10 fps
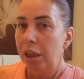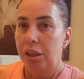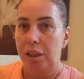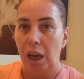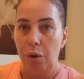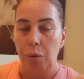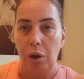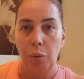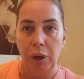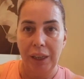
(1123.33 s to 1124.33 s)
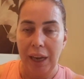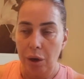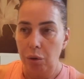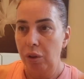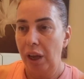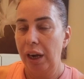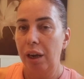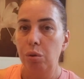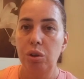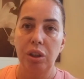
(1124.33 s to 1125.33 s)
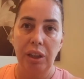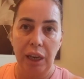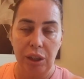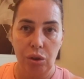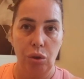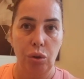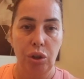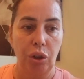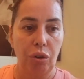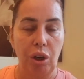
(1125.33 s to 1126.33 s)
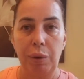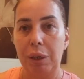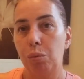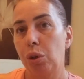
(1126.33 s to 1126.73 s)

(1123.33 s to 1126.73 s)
So I want to get all that out, get it sorted through it.